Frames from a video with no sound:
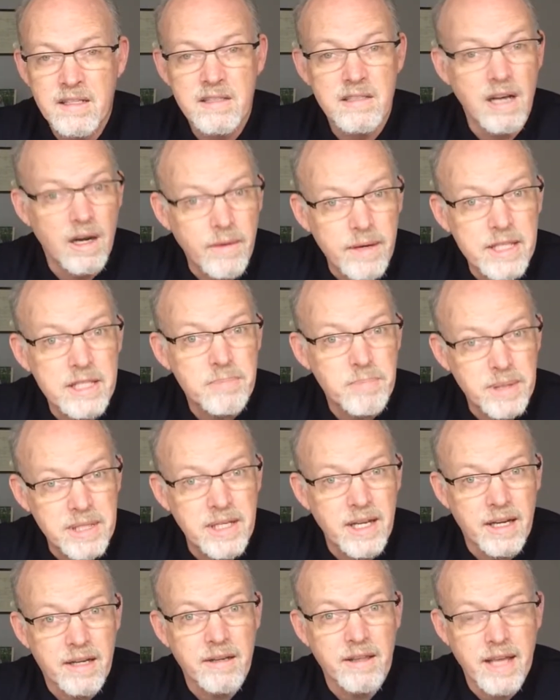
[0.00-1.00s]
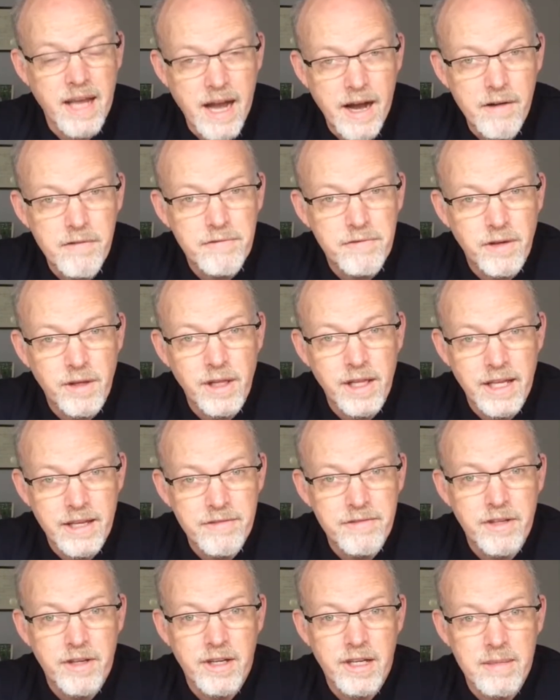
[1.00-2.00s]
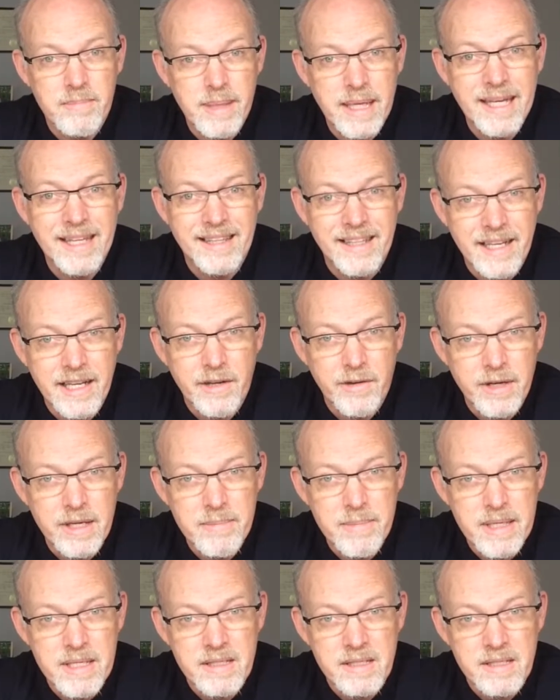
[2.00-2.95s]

So it's particularly helpful if you're going to be a leader in a